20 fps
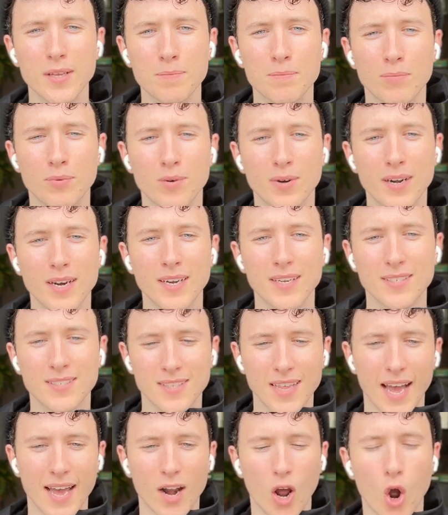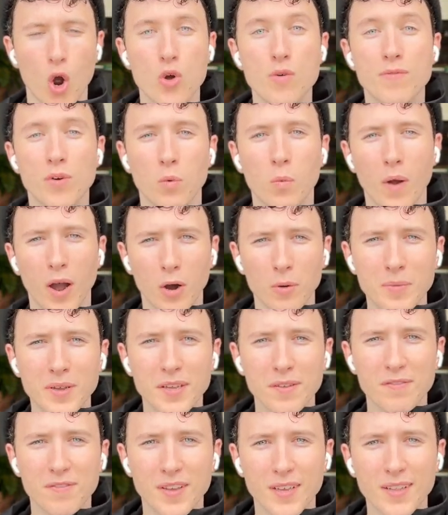brings that
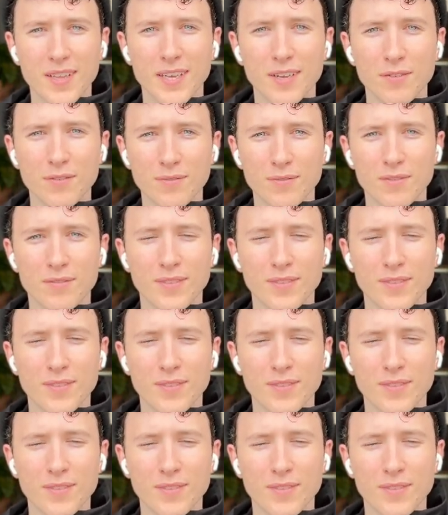overwhelming feeling